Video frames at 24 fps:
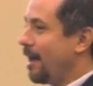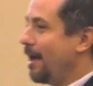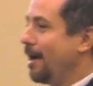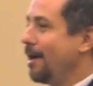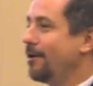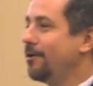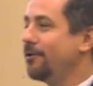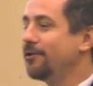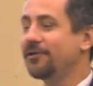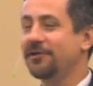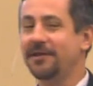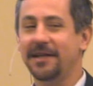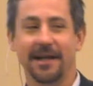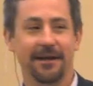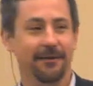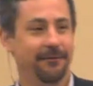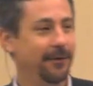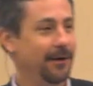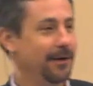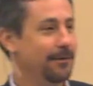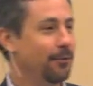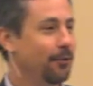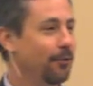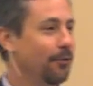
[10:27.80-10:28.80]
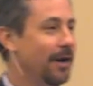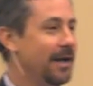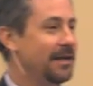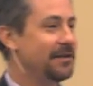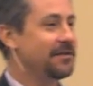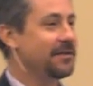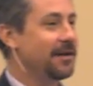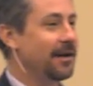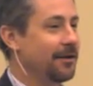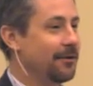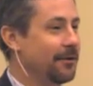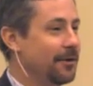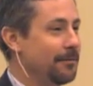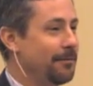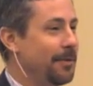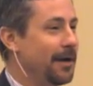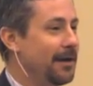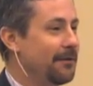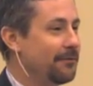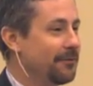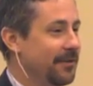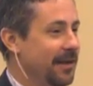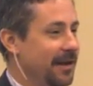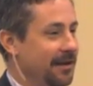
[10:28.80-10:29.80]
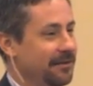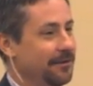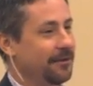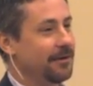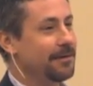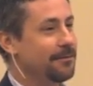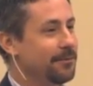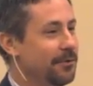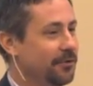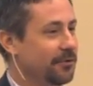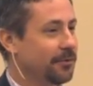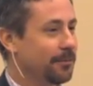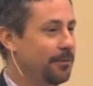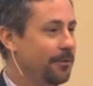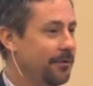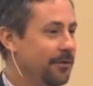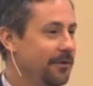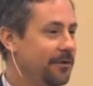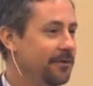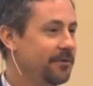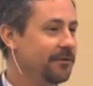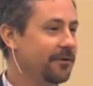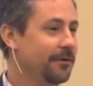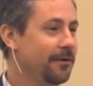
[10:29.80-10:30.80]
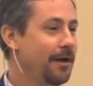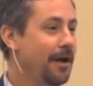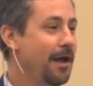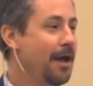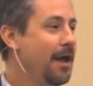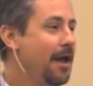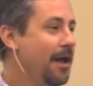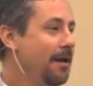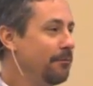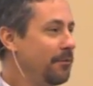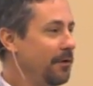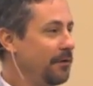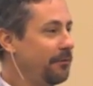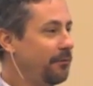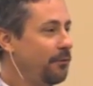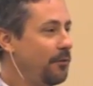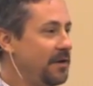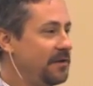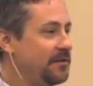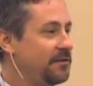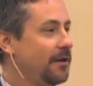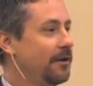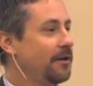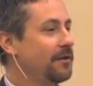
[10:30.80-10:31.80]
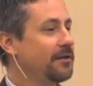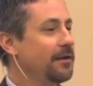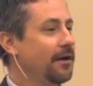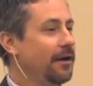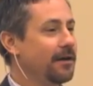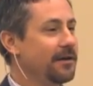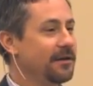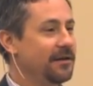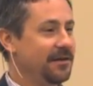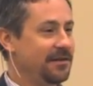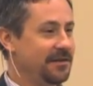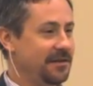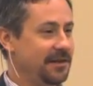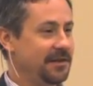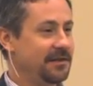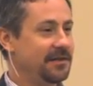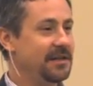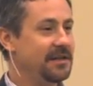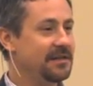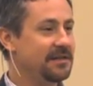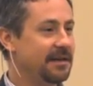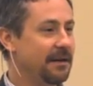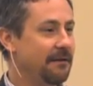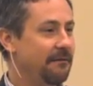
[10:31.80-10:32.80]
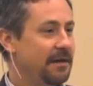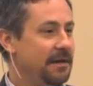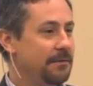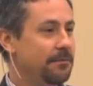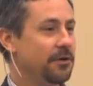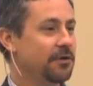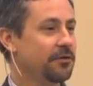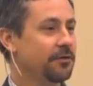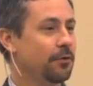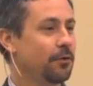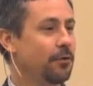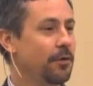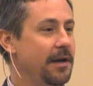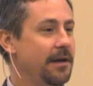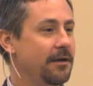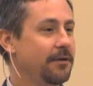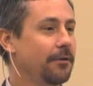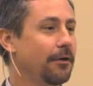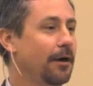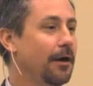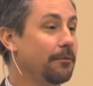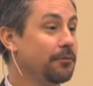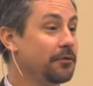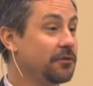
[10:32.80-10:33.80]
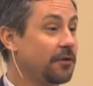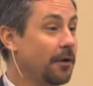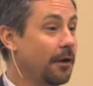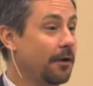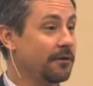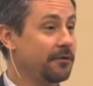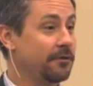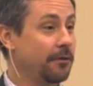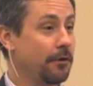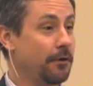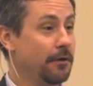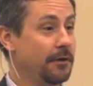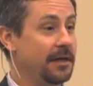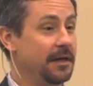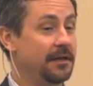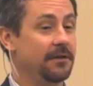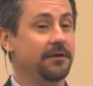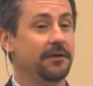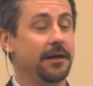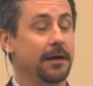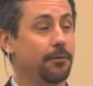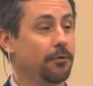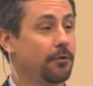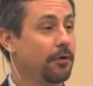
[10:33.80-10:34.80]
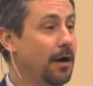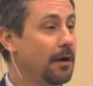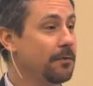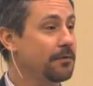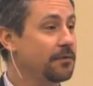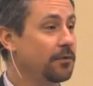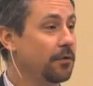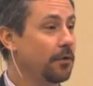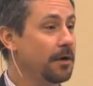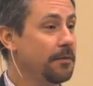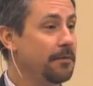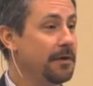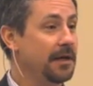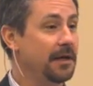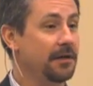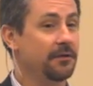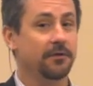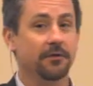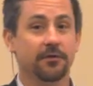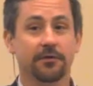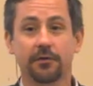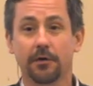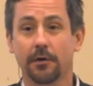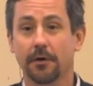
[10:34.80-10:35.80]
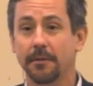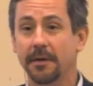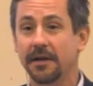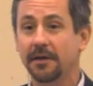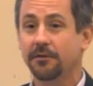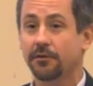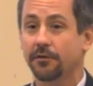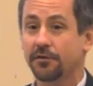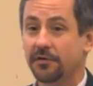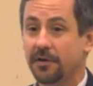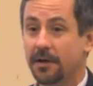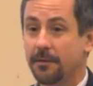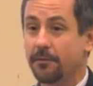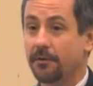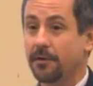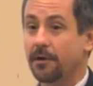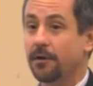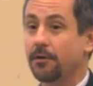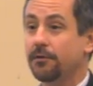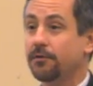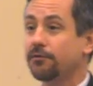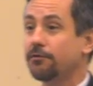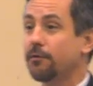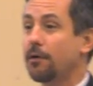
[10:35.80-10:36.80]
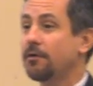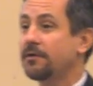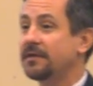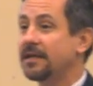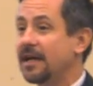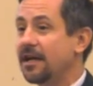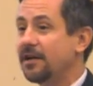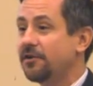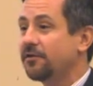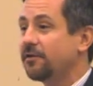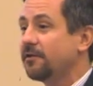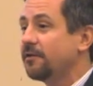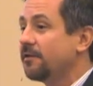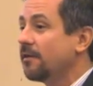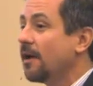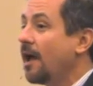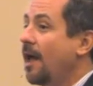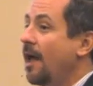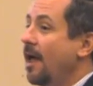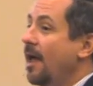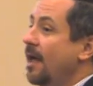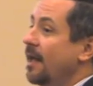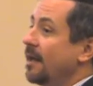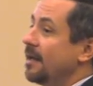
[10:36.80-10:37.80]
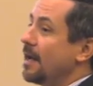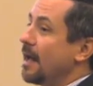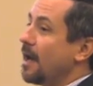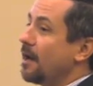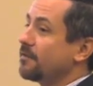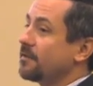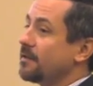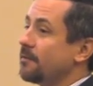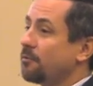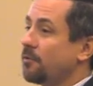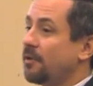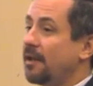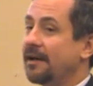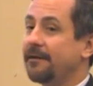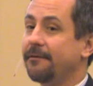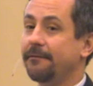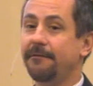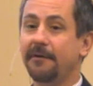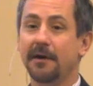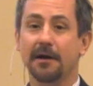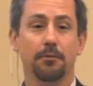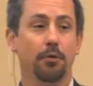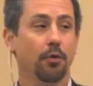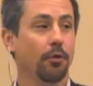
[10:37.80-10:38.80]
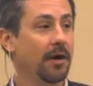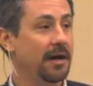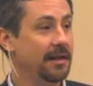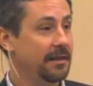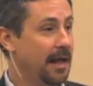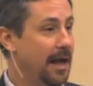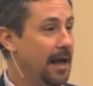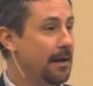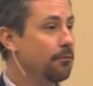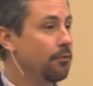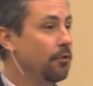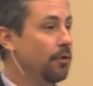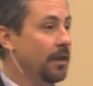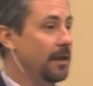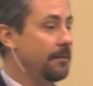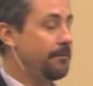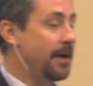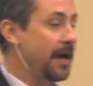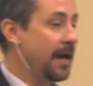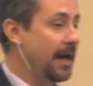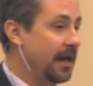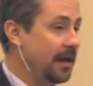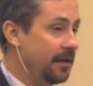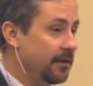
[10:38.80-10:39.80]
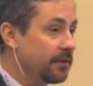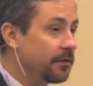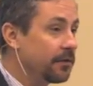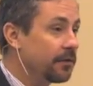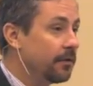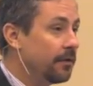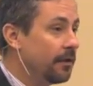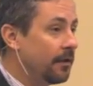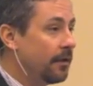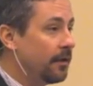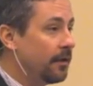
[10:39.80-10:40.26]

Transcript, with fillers: I understand variable rate's not going to pay for that 30 bushel producer, but if we start talking to 60, 70 bushel wheat crops, start throwing in double crop soybeans or soybeans or some of those rotations, now something like a variable rate lime really pays.